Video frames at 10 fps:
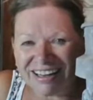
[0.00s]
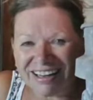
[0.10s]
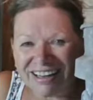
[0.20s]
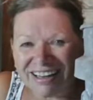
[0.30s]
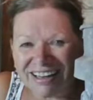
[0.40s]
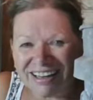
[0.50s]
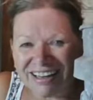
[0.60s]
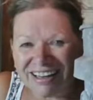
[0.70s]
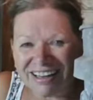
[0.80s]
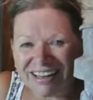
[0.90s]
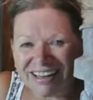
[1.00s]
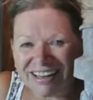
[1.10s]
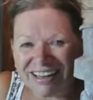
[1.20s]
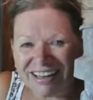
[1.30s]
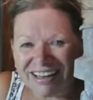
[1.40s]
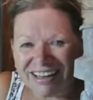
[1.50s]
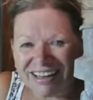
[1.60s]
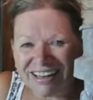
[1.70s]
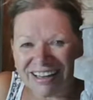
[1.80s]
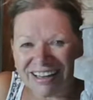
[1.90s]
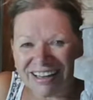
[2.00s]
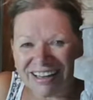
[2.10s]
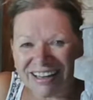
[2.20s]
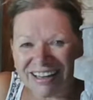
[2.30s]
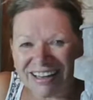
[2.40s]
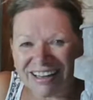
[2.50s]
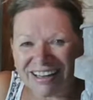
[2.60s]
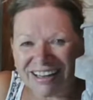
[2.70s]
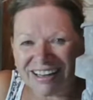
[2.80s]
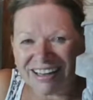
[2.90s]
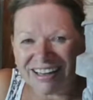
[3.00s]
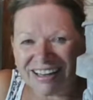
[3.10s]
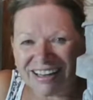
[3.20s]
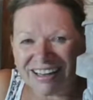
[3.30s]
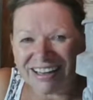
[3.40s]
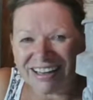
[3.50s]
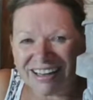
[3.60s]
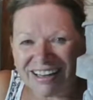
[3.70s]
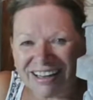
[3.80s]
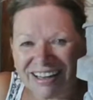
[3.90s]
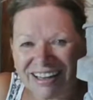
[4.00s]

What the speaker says: All right. Take care. Bye, guys.